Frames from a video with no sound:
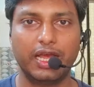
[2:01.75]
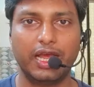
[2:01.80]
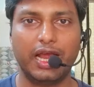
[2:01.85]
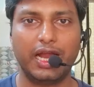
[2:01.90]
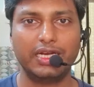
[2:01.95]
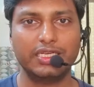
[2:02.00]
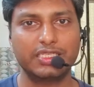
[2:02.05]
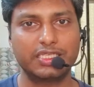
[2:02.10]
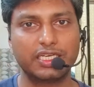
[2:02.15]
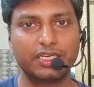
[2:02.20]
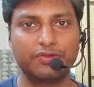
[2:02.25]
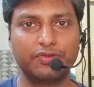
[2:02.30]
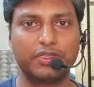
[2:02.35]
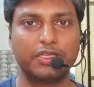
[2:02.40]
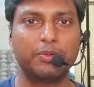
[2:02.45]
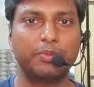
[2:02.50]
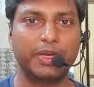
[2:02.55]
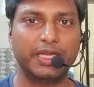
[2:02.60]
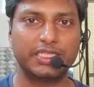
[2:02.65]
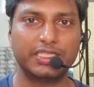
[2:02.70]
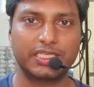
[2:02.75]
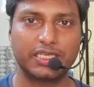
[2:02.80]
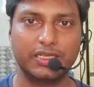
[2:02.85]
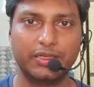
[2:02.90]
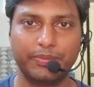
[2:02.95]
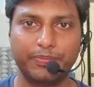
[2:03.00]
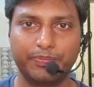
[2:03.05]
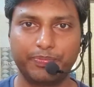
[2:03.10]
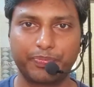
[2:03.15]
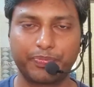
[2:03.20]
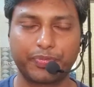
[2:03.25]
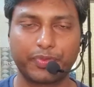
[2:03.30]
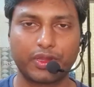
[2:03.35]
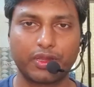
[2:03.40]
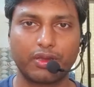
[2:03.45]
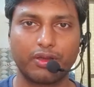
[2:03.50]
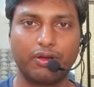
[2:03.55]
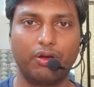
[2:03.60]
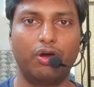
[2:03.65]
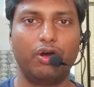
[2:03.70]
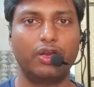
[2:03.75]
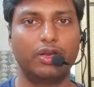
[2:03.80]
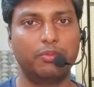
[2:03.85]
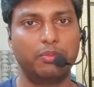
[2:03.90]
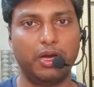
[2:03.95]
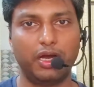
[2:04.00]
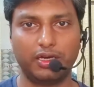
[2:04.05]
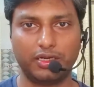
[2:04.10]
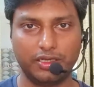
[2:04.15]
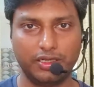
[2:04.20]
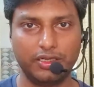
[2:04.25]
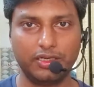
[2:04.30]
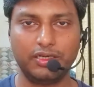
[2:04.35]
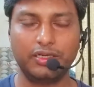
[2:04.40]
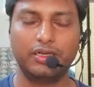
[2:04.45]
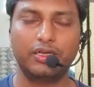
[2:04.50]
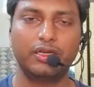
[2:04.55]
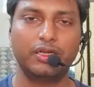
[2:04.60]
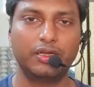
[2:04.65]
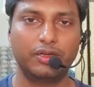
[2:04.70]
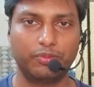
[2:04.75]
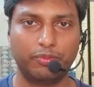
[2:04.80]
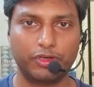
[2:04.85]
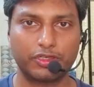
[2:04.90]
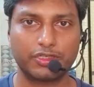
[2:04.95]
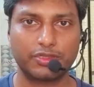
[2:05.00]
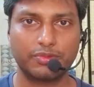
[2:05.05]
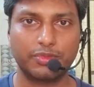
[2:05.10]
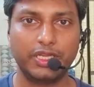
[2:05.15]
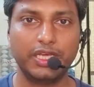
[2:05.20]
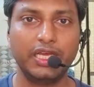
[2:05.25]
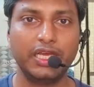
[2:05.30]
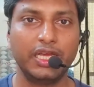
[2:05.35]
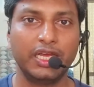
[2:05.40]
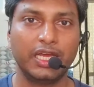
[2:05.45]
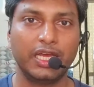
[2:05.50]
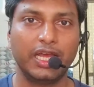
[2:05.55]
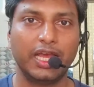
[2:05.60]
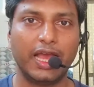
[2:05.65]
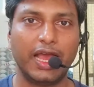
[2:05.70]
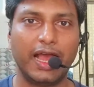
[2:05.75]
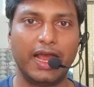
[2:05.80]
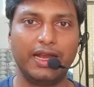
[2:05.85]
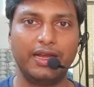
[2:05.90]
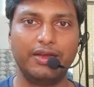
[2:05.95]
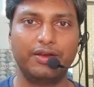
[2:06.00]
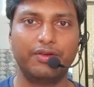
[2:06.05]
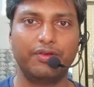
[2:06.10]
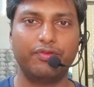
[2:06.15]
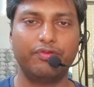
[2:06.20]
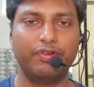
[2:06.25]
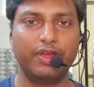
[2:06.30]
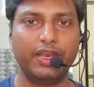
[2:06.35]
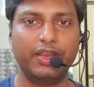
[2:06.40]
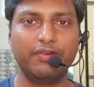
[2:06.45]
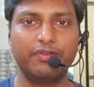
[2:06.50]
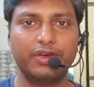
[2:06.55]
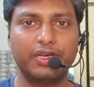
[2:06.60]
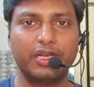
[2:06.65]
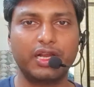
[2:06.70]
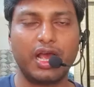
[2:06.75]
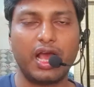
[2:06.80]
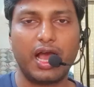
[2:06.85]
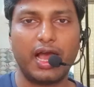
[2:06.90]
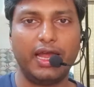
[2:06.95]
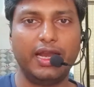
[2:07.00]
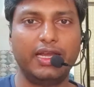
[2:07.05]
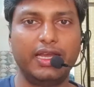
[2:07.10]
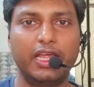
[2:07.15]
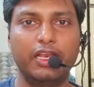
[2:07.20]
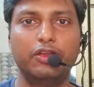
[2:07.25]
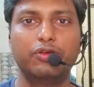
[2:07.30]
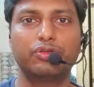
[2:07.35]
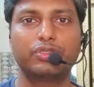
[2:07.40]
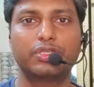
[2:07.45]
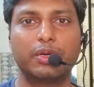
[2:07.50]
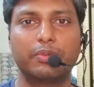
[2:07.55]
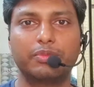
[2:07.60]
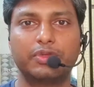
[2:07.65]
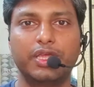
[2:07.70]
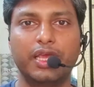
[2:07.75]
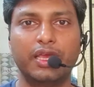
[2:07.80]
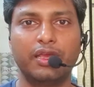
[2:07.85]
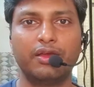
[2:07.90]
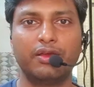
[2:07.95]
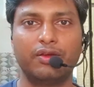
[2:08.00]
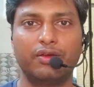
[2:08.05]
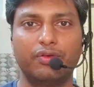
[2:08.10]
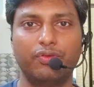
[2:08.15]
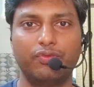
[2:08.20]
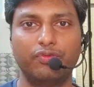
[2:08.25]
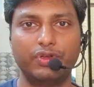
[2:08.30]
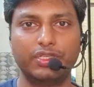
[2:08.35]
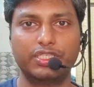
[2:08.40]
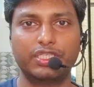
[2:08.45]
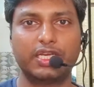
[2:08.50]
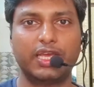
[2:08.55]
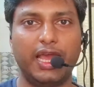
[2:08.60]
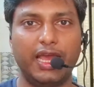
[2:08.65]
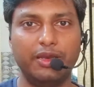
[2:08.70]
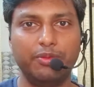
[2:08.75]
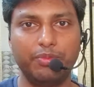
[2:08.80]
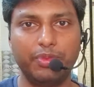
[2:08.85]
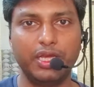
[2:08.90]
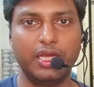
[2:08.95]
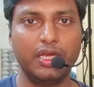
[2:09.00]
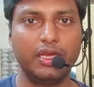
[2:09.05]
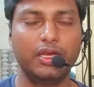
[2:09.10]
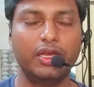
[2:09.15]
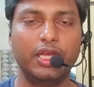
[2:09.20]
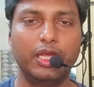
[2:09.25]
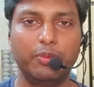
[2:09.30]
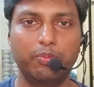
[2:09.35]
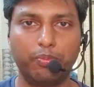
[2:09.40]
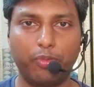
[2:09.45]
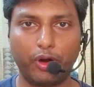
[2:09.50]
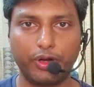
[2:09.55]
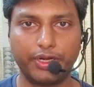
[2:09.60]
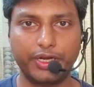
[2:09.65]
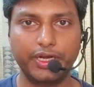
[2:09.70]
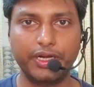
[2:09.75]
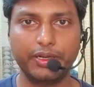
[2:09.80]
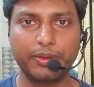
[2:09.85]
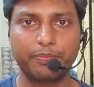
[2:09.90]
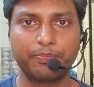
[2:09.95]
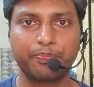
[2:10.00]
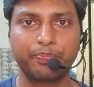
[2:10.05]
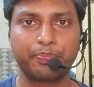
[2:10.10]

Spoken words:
and sit with a pencil or a marker possibly, and wherever I tell you something which can be important